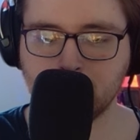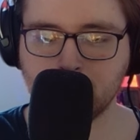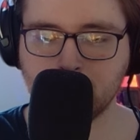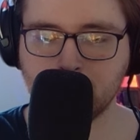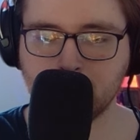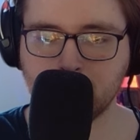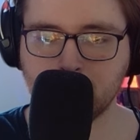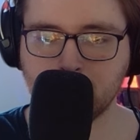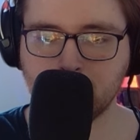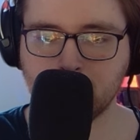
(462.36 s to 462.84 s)

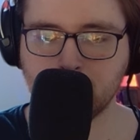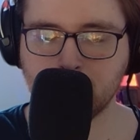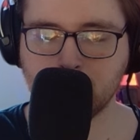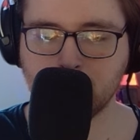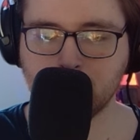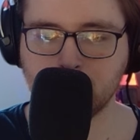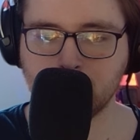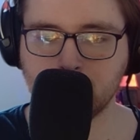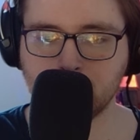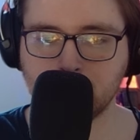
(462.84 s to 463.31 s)

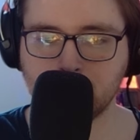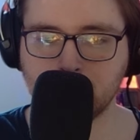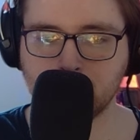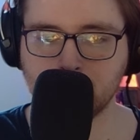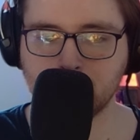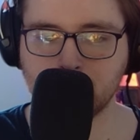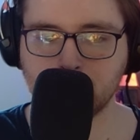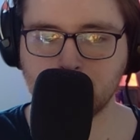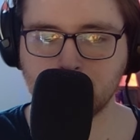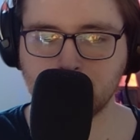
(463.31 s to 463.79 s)

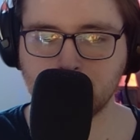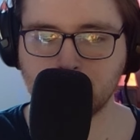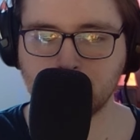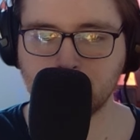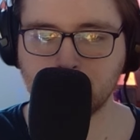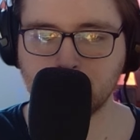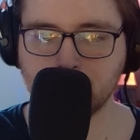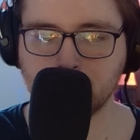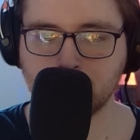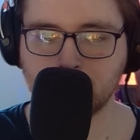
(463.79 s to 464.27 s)

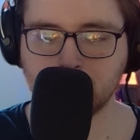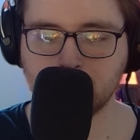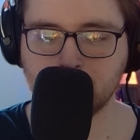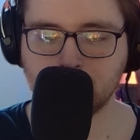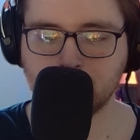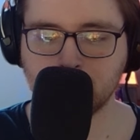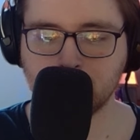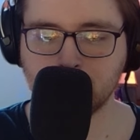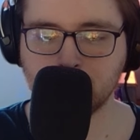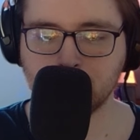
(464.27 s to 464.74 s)

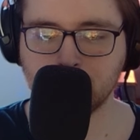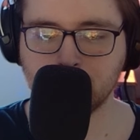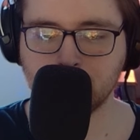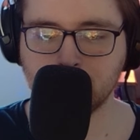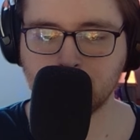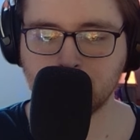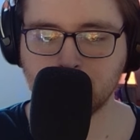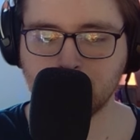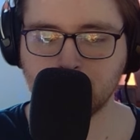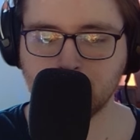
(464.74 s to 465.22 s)

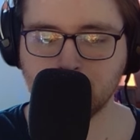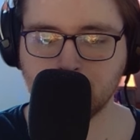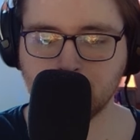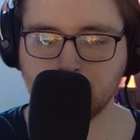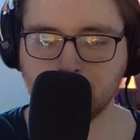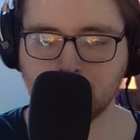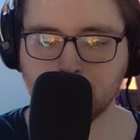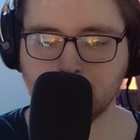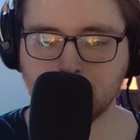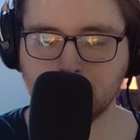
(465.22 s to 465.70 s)

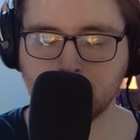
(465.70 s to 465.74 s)
No words are spoken by the person on screen.